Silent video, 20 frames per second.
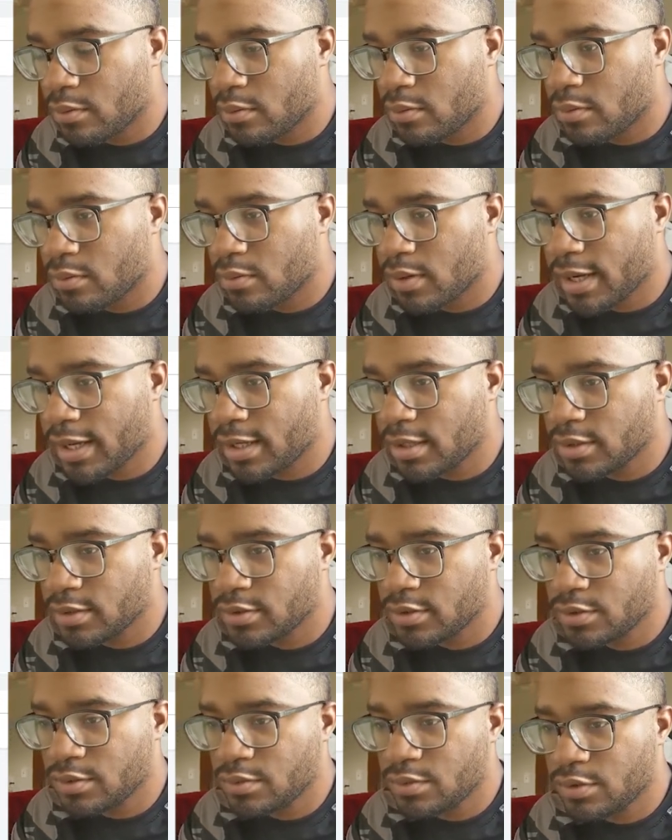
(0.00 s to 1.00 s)
right
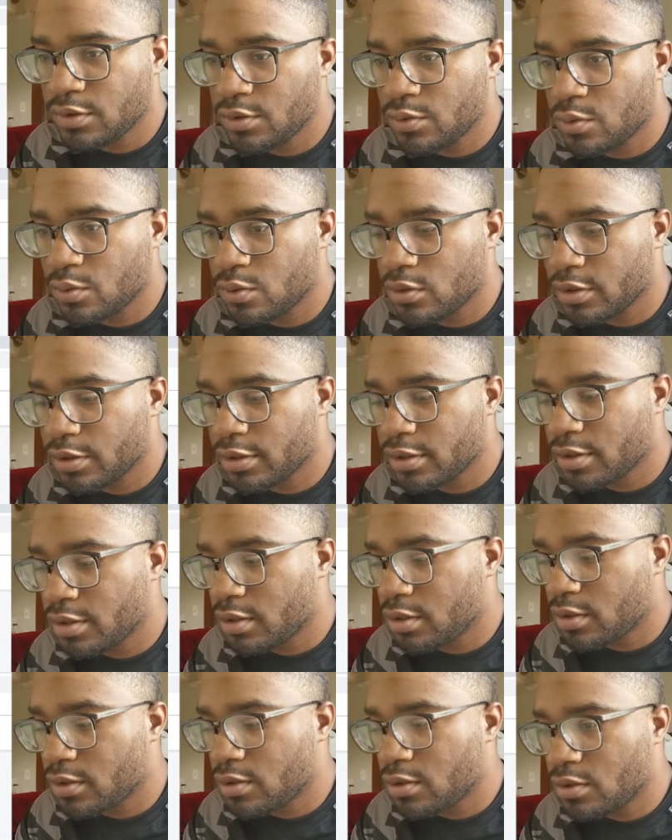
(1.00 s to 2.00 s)
to your
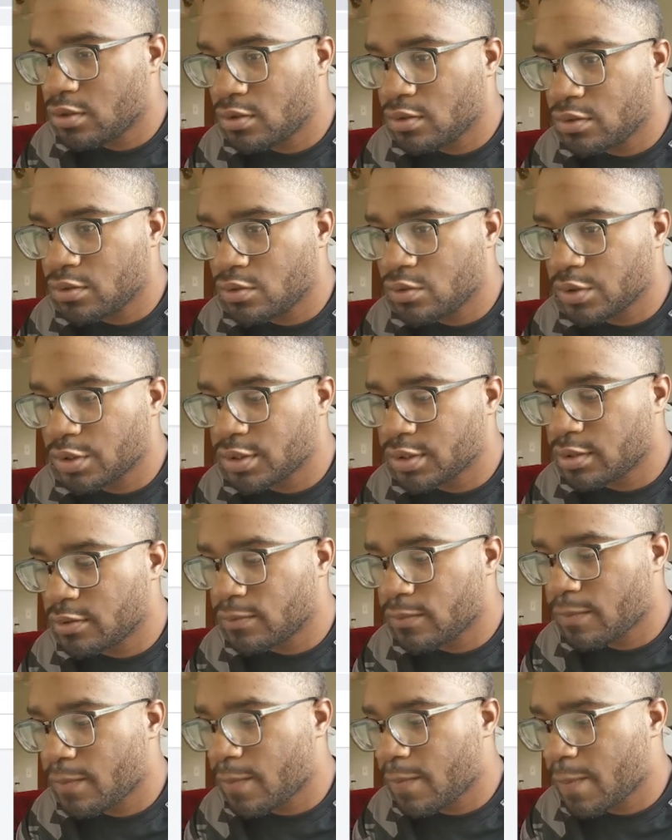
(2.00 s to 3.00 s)
doorstep.